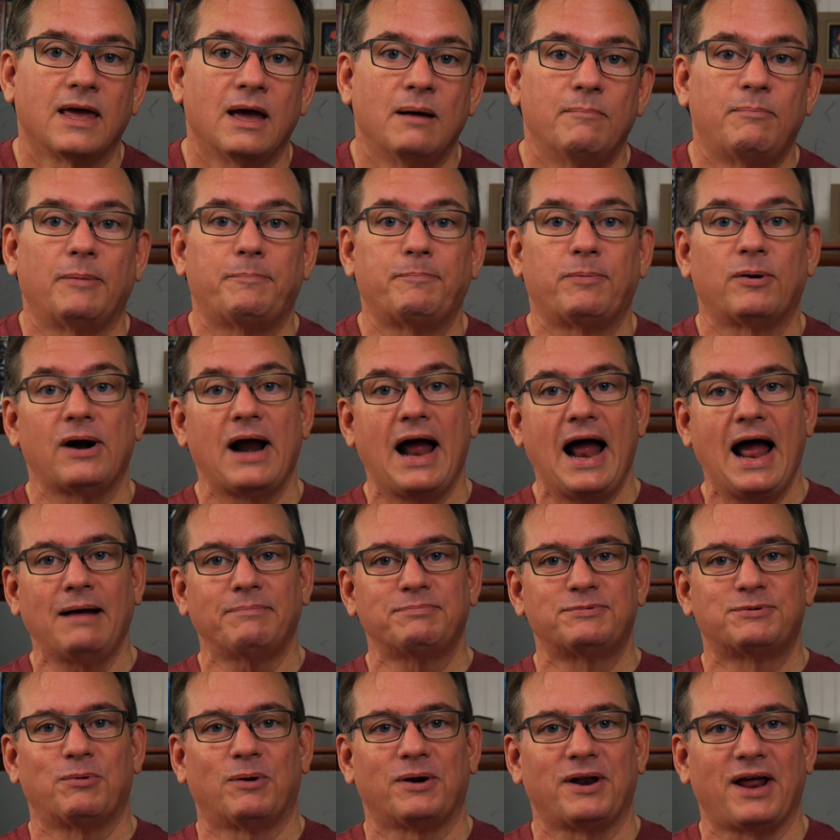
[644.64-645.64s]
But
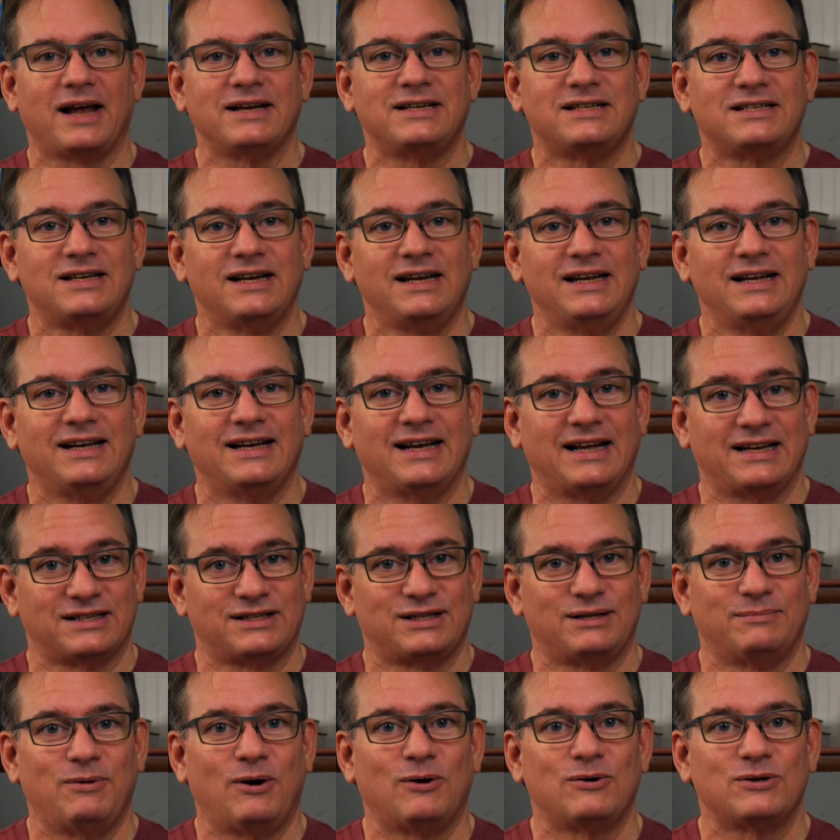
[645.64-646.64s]
perhaps what I see
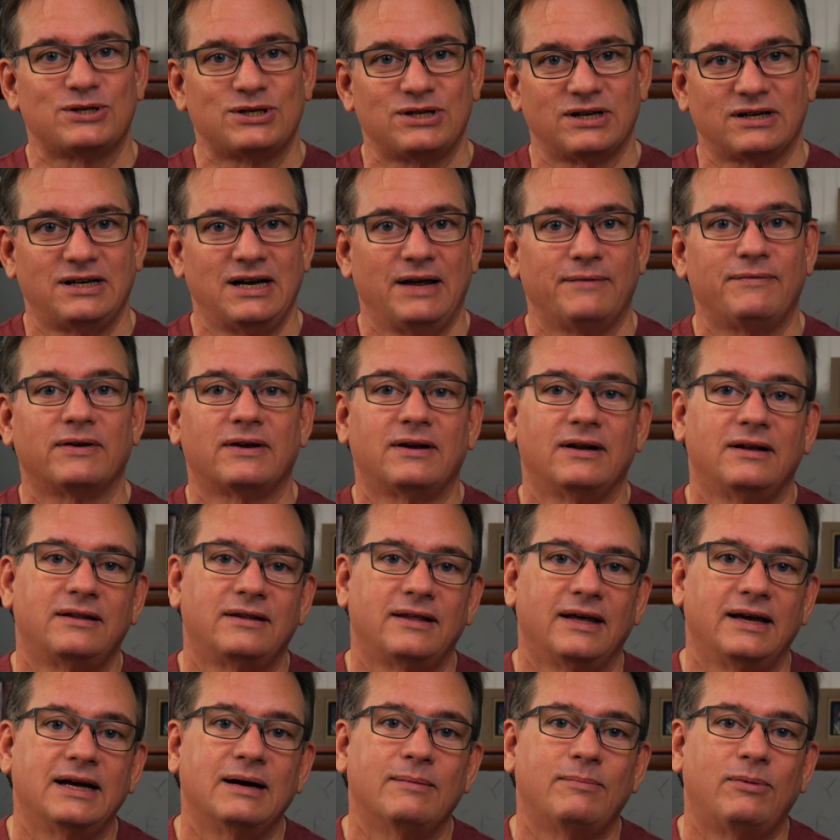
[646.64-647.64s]
as the most significant
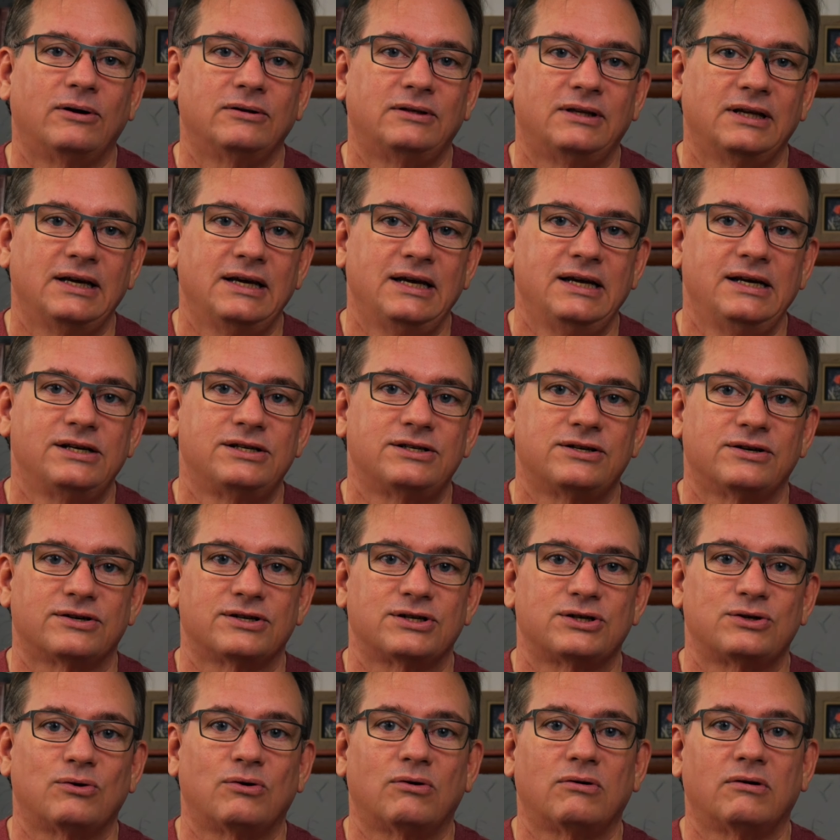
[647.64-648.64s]
thing about the Easter
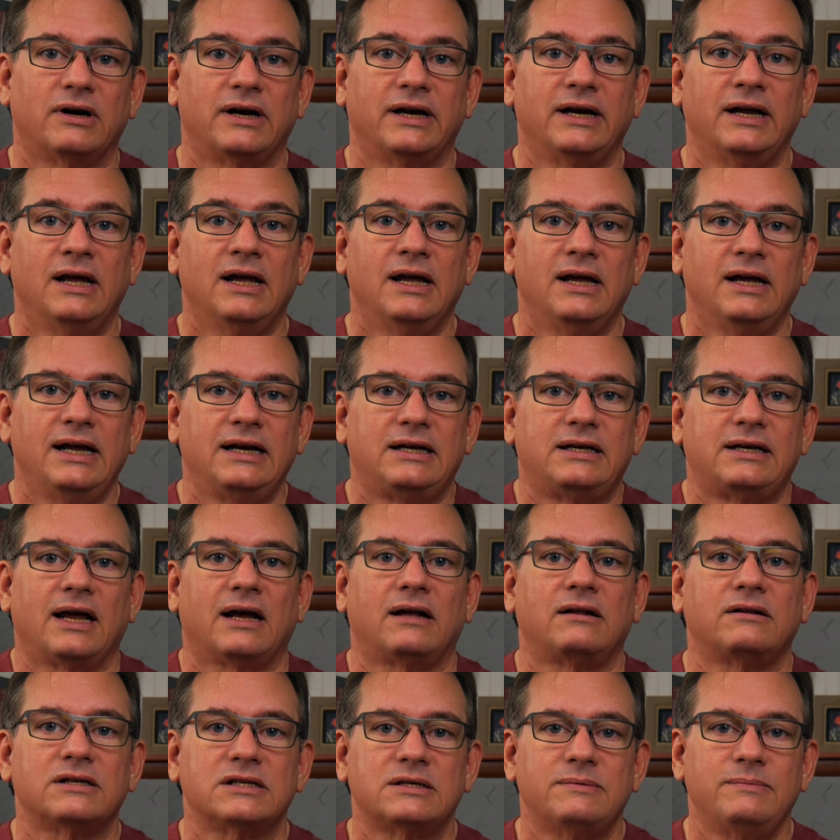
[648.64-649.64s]
story, it
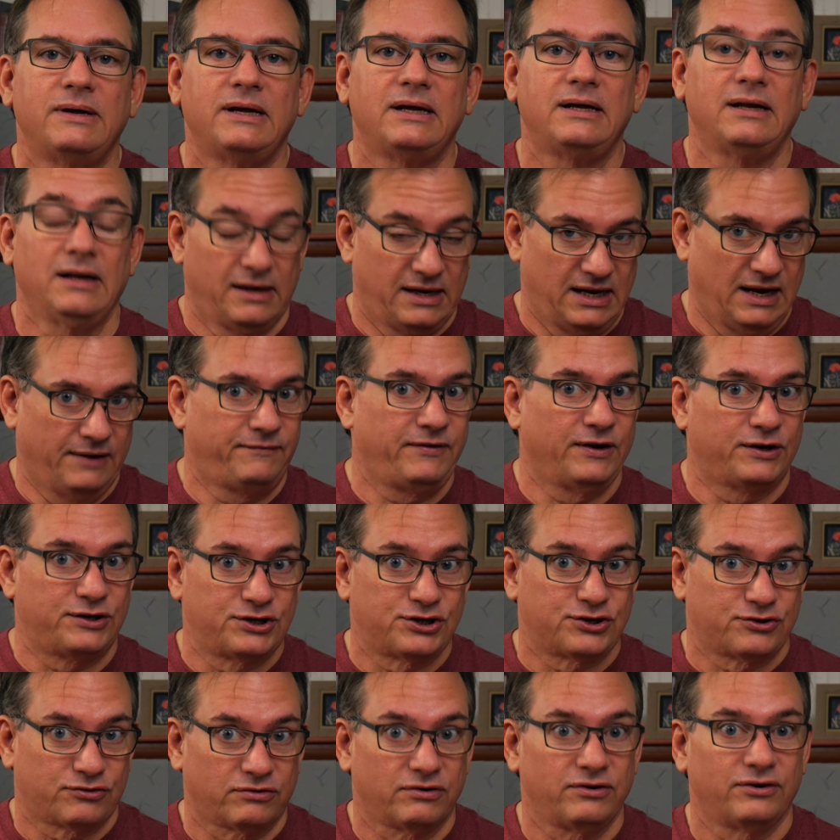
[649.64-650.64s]
tells me, if
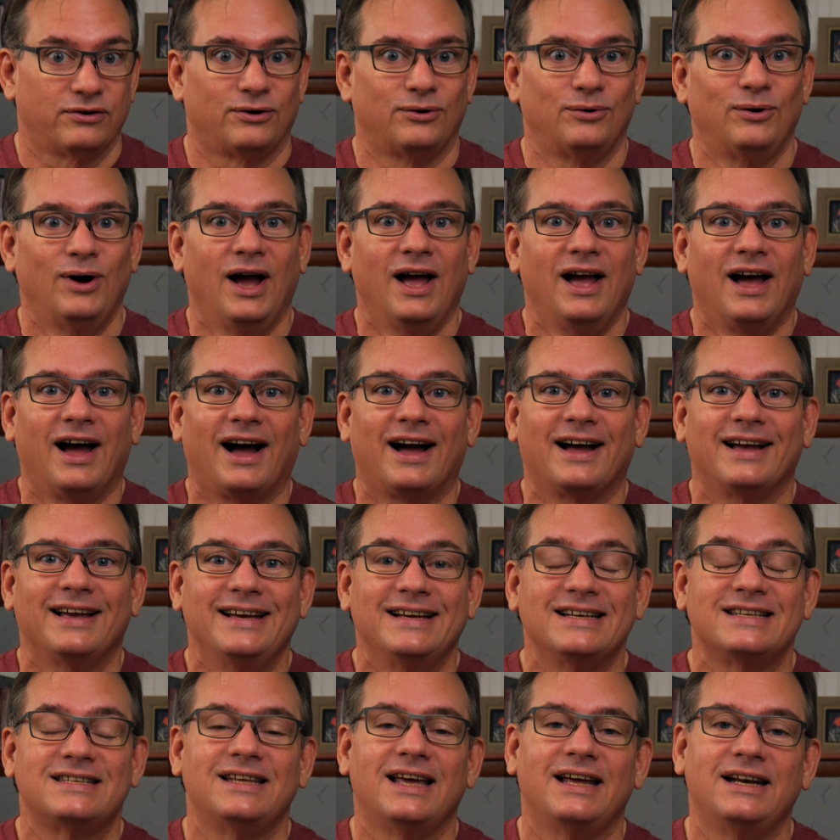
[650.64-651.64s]
it's true,
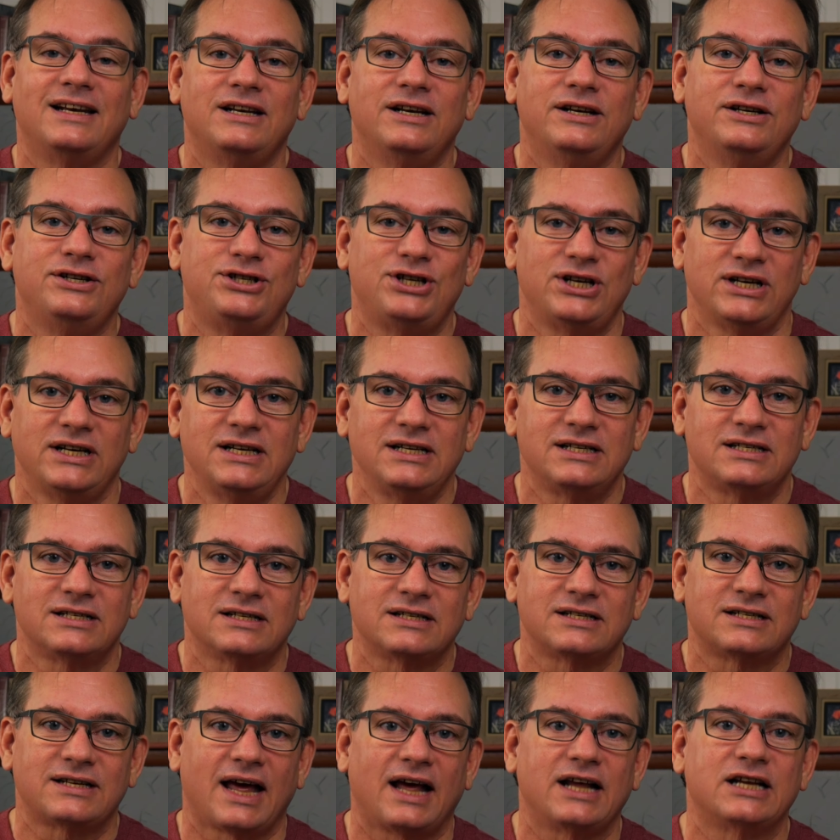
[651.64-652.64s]
is that
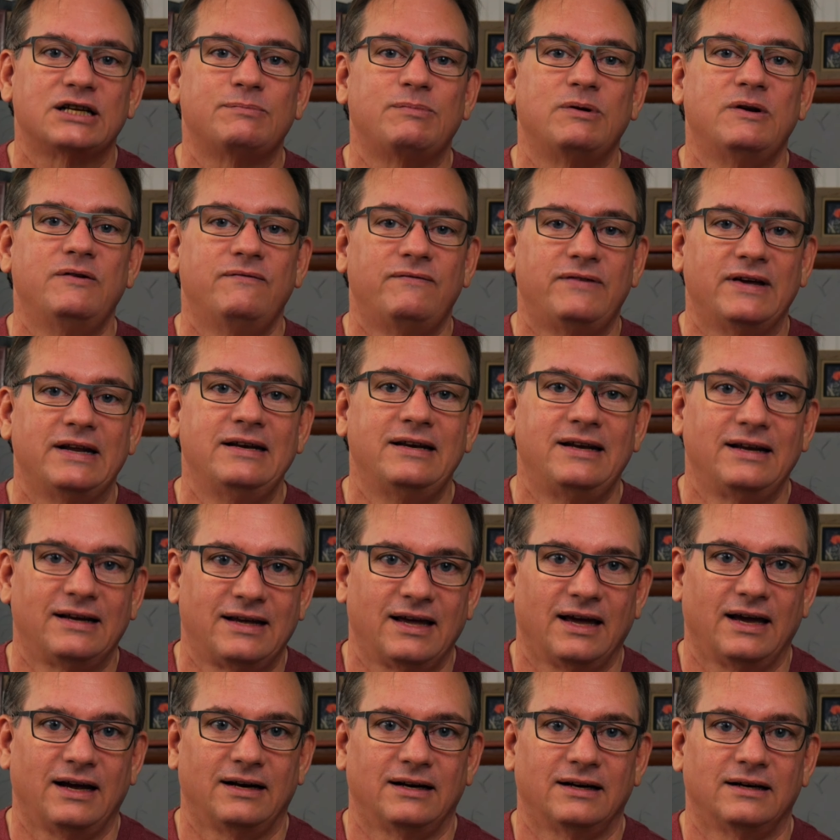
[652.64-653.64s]
Jesus has been
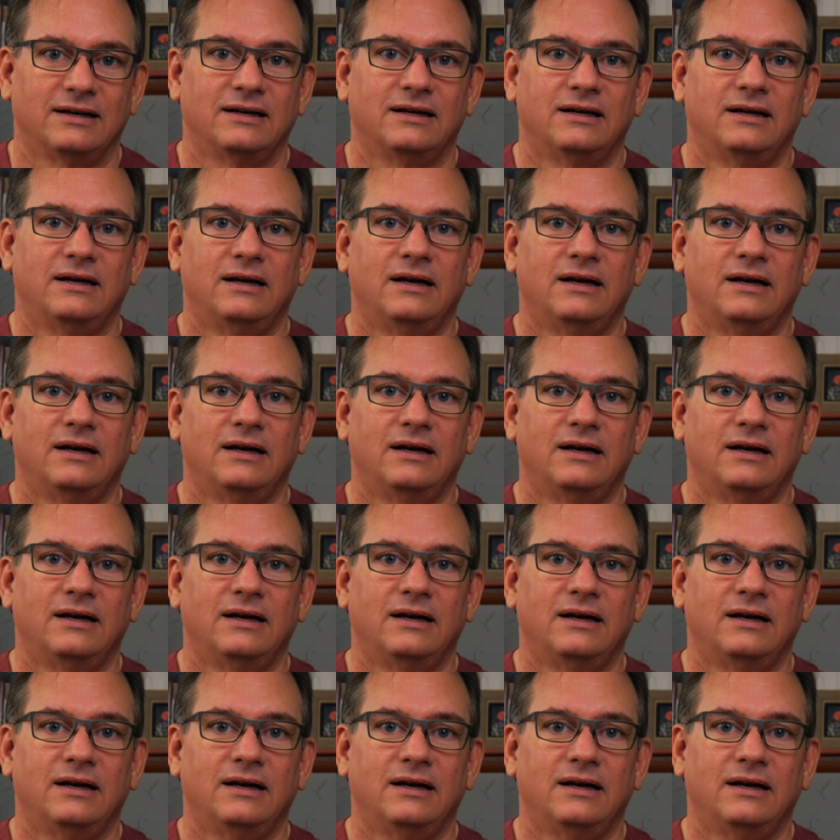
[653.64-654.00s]
vindicated.